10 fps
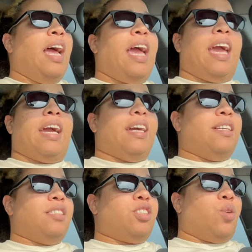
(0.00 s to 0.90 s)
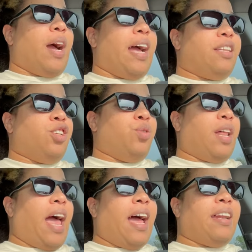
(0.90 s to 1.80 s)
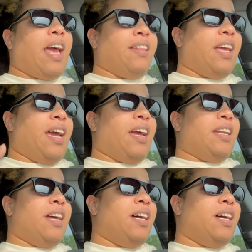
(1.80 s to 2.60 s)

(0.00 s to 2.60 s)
And so I had to do that. And then